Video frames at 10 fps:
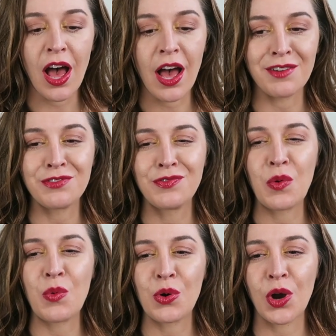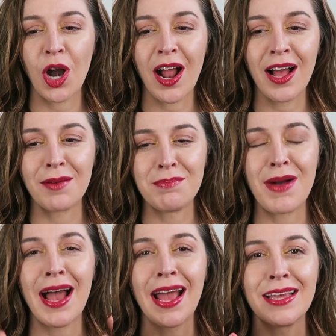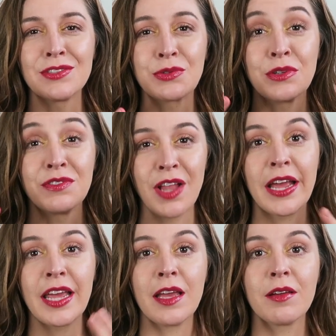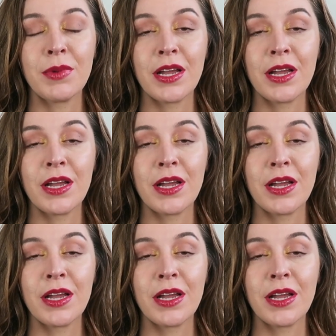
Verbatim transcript: Uh, for uh, my sort of liking,